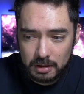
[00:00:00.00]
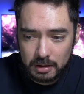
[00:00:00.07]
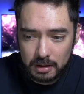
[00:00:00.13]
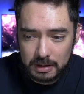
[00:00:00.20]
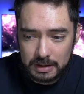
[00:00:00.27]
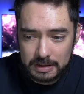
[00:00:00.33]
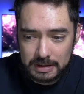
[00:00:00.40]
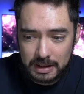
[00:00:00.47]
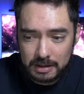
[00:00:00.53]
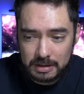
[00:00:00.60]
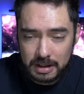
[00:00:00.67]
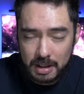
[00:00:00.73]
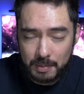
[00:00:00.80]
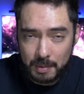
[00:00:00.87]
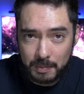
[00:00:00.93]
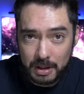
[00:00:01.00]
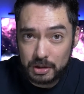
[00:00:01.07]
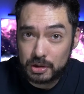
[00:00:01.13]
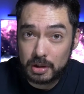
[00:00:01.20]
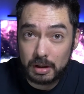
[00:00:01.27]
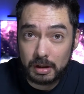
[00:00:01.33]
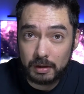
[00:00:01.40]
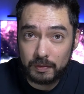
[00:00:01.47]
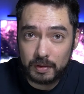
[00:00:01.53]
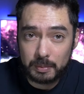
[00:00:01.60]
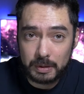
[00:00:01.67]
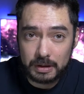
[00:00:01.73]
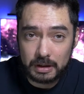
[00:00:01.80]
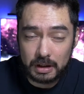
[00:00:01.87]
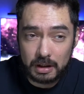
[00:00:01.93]
at the same time, I'm not sure how I feel
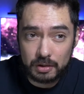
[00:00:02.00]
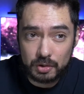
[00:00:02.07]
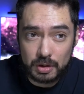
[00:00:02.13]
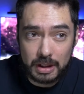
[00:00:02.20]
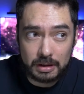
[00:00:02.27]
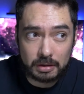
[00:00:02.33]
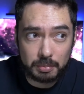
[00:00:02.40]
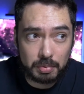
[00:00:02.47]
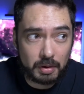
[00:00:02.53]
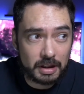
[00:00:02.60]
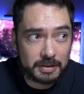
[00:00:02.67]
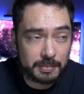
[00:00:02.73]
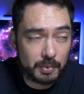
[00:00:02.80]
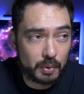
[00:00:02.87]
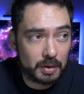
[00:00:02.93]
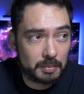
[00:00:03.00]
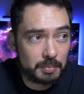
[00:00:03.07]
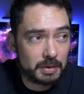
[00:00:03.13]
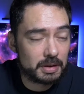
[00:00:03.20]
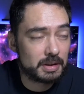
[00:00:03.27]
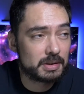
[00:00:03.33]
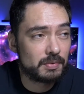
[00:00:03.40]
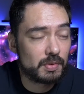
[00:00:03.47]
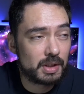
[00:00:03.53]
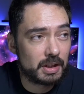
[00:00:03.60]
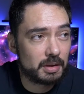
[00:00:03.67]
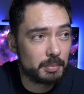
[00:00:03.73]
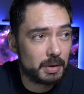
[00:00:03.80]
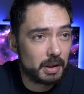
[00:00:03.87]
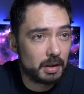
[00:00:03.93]
about the $100 price point, because if you
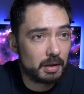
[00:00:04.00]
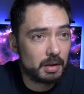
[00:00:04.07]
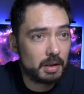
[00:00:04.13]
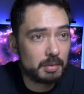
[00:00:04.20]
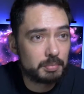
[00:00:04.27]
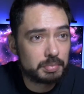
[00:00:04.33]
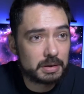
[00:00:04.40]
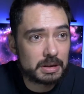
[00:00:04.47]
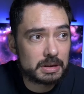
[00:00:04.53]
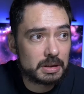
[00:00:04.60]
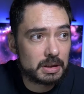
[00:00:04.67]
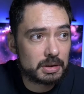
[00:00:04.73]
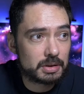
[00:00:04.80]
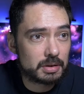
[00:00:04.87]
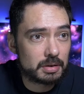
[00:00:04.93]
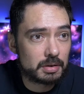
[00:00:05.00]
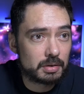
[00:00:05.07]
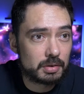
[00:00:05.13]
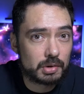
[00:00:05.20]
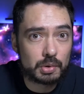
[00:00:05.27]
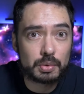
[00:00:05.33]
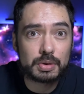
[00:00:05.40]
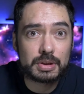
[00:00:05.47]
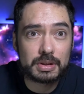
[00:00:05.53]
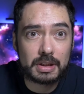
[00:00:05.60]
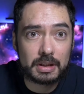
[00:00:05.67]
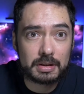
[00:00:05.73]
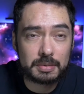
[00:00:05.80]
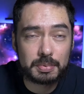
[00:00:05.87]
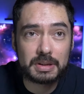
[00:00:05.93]
think about it, a PlayStation
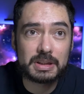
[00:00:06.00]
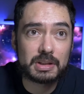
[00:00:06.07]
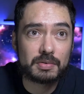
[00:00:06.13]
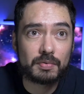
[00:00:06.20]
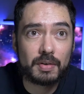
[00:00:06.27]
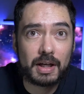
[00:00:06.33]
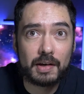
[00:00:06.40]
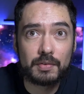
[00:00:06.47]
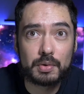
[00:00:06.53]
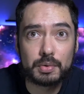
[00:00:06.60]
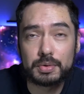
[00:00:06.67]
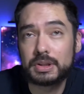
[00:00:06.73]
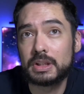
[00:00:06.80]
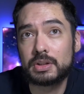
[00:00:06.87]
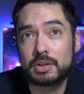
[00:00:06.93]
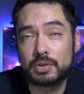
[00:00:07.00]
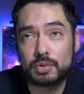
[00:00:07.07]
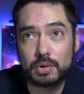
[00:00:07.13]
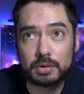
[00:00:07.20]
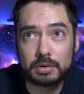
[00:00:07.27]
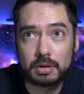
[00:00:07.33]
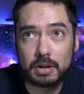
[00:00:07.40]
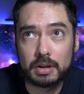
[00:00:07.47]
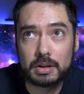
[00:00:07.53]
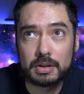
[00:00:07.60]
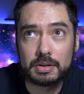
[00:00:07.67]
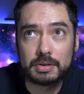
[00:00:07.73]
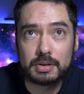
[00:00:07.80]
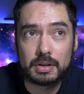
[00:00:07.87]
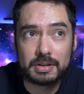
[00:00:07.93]
5 DualSense controller
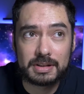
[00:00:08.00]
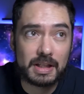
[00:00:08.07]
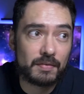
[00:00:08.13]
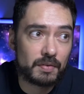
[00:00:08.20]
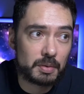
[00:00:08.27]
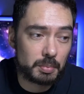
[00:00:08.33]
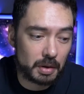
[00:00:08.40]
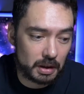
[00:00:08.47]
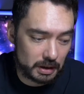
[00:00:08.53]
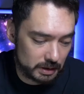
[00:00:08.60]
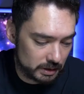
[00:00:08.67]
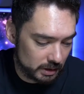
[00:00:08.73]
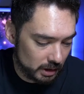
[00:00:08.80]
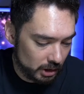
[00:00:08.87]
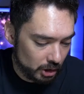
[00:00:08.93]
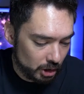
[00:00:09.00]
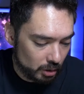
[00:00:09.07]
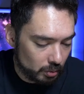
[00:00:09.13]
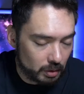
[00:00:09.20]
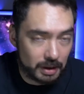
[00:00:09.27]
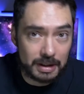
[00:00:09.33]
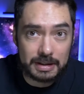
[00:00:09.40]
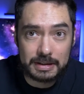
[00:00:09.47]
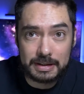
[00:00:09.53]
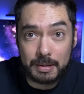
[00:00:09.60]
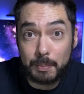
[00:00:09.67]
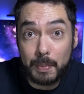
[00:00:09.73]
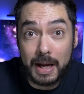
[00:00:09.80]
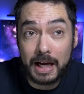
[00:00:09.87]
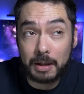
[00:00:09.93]
is $70, whereas
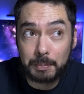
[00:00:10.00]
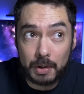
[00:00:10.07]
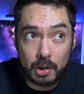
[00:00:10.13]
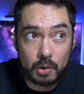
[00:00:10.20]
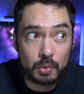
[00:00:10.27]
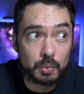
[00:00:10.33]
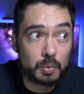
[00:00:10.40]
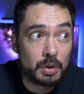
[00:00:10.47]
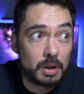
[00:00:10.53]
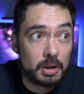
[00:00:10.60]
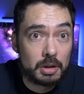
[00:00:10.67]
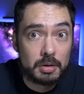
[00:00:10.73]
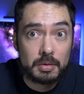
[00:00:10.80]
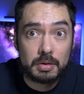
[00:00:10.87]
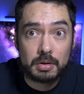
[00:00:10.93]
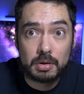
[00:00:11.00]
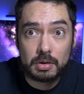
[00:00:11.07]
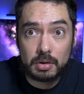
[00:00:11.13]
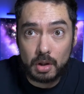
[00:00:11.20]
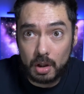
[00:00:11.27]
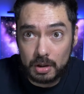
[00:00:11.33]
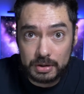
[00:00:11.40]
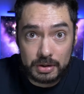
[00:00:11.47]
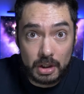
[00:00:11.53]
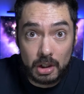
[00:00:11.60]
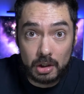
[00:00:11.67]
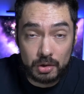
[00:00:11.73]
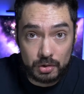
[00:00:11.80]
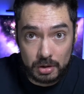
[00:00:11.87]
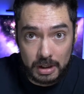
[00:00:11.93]
the backbone costs
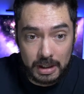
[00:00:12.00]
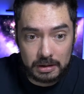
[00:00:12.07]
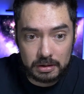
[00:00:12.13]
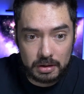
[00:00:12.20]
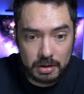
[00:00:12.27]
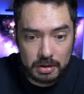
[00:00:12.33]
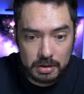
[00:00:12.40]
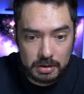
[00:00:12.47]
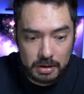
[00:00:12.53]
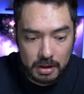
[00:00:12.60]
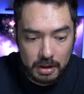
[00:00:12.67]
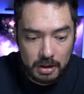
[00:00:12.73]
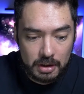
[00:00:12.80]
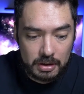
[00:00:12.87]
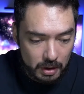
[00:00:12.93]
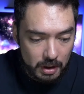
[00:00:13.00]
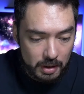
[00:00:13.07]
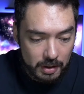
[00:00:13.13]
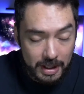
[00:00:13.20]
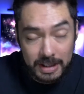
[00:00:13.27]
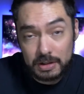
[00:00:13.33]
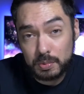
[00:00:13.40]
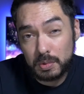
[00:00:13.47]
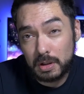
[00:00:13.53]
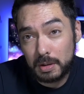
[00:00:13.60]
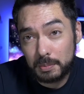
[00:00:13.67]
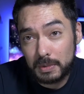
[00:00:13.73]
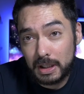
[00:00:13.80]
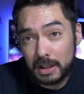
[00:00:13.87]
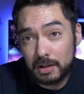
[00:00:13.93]
$100. That's where
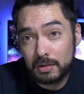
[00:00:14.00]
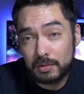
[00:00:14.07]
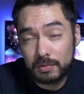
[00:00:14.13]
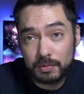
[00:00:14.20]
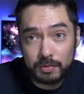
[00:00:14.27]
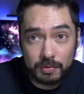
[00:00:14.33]
I'm kind of